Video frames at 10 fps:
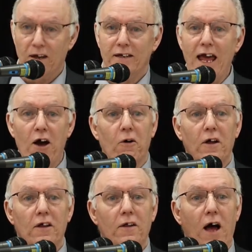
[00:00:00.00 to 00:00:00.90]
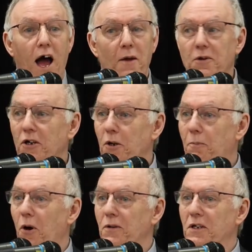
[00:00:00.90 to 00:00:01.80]
Now, I'm going to
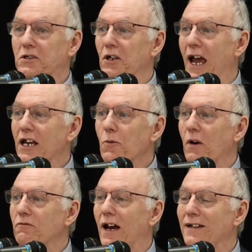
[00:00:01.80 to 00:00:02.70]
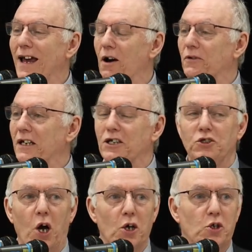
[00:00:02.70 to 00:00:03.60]
point this to anyone right now that is
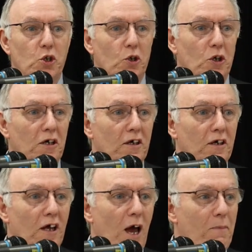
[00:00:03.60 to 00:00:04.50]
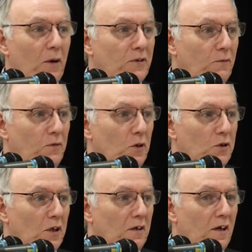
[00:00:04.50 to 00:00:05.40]
not sure about the
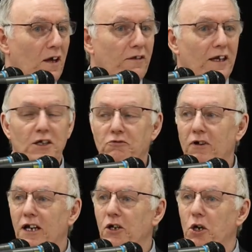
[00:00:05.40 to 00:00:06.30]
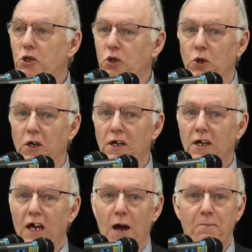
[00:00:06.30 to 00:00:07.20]
future, that is really not sure
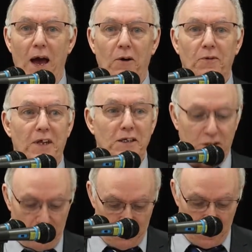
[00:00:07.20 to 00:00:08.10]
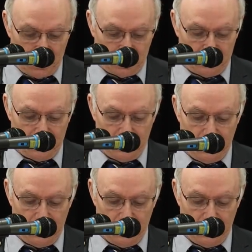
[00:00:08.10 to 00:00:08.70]
about their salvation.